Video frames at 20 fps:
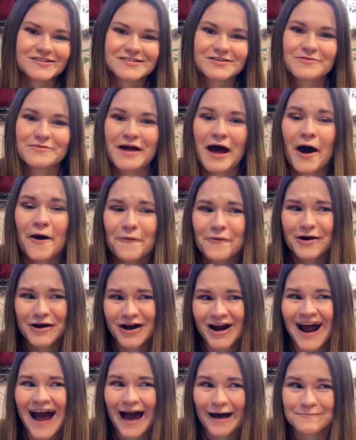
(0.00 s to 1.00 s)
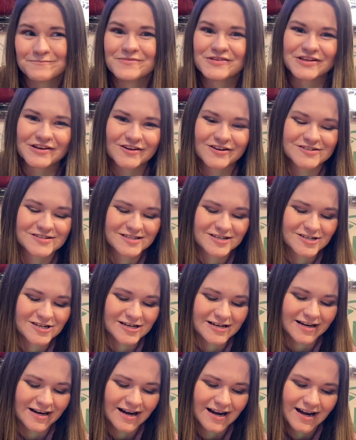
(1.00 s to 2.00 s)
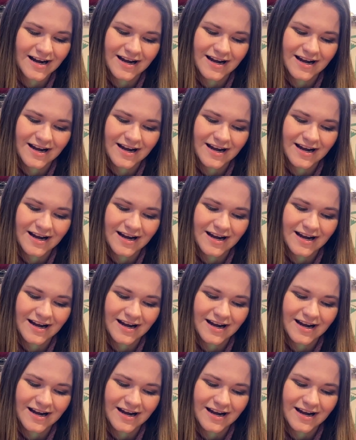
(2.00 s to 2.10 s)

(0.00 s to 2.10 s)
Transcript: so now we're at Bleecker Street.